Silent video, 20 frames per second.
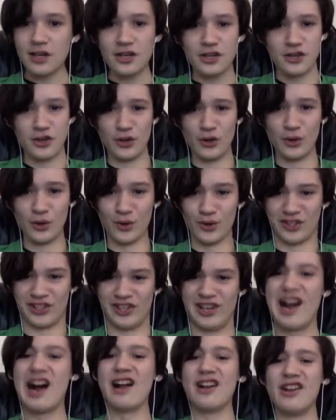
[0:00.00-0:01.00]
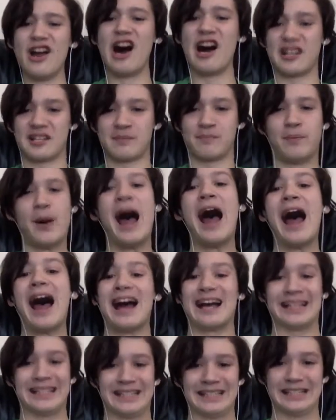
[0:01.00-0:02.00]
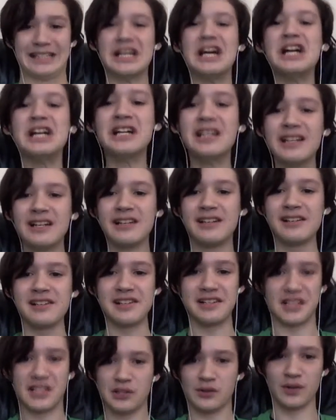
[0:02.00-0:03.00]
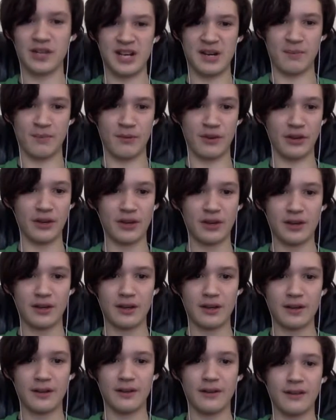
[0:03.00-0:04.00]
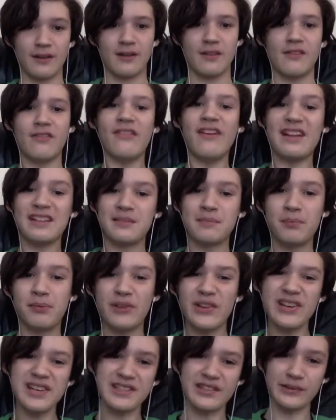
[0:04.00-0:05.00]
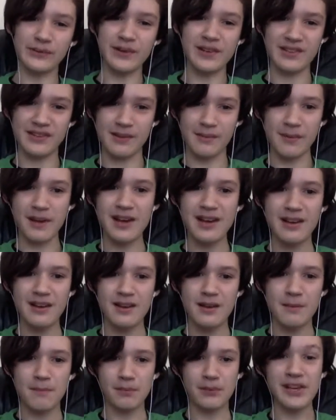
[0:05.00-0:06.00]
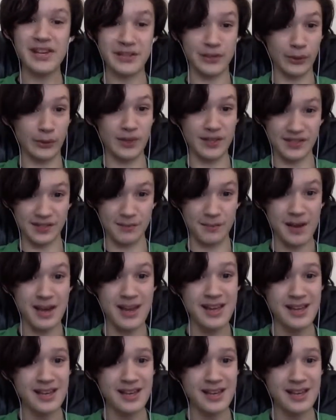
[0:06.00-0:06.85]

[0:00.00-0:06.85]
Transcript: You shall not pass! he screamed. That's plagiarism. Plagiarism,